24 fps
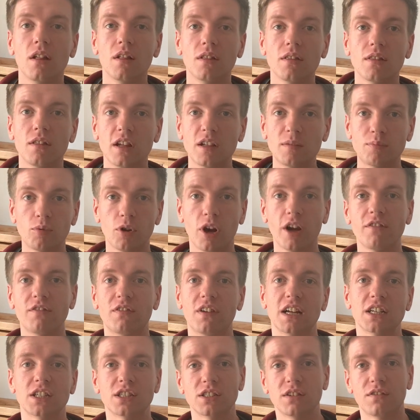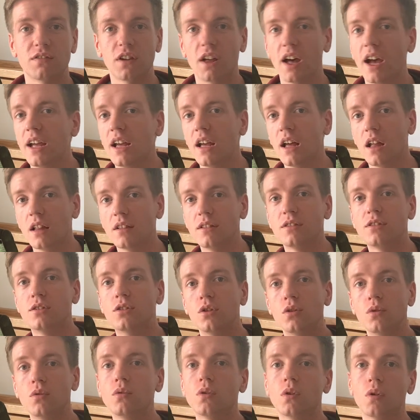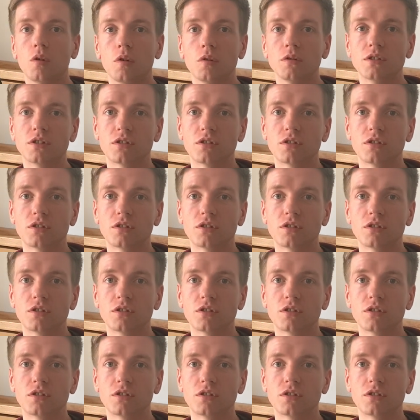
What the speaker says: these bright flashes of light do cause